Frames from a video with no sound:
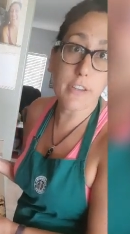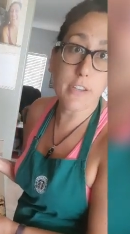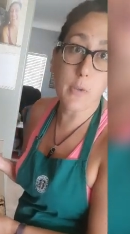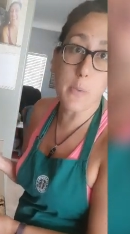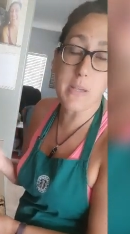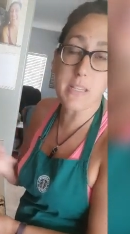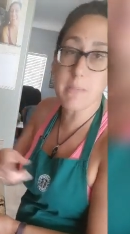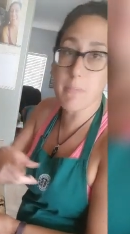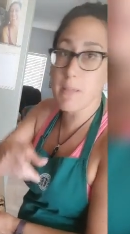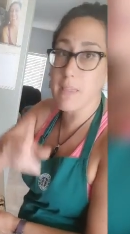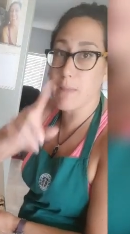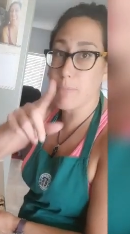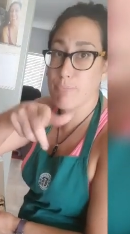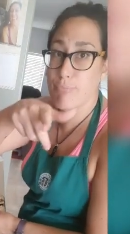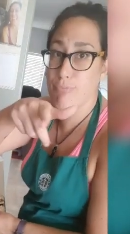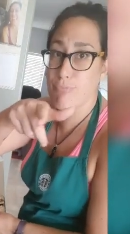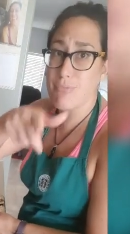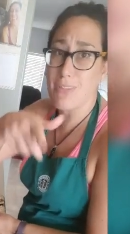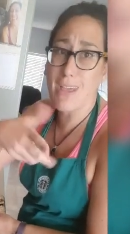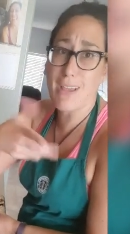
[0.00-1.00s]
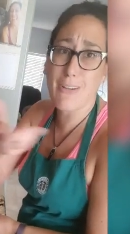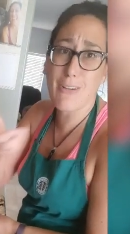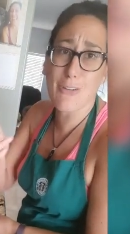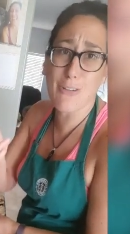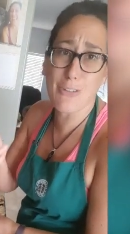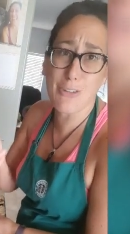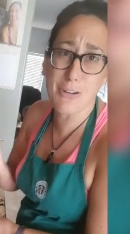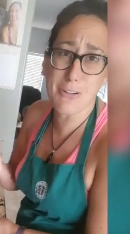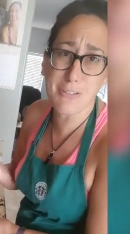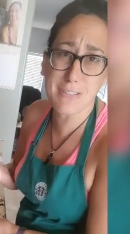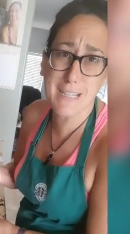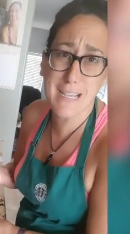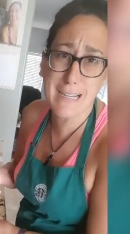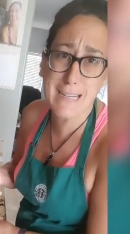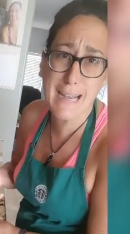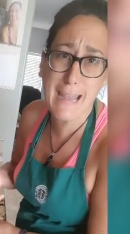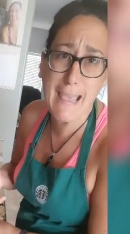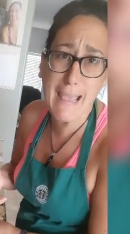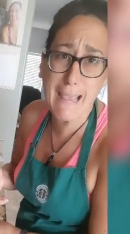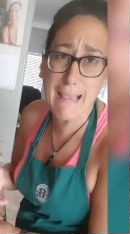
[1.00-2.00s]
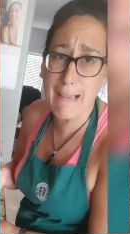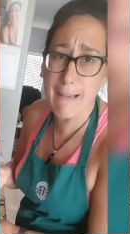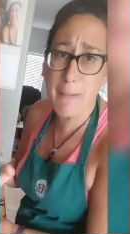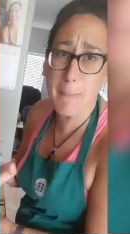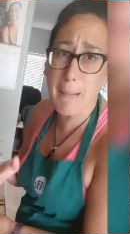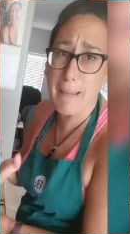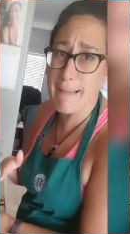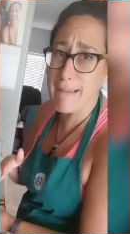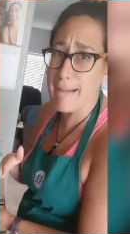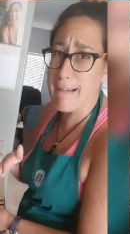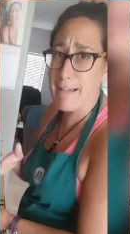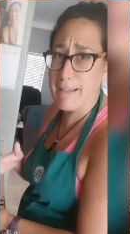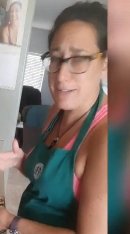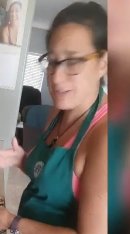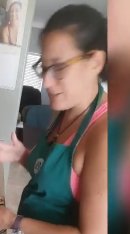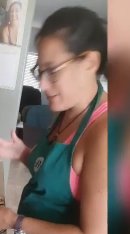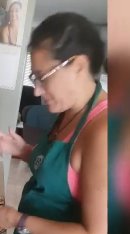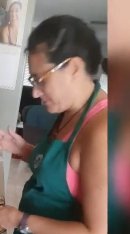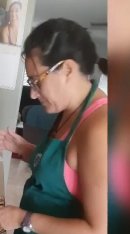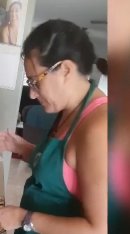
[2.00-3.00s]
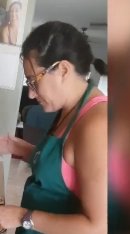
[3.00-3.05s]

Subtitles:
You want to be like, that girl and her technique, oh my gosh.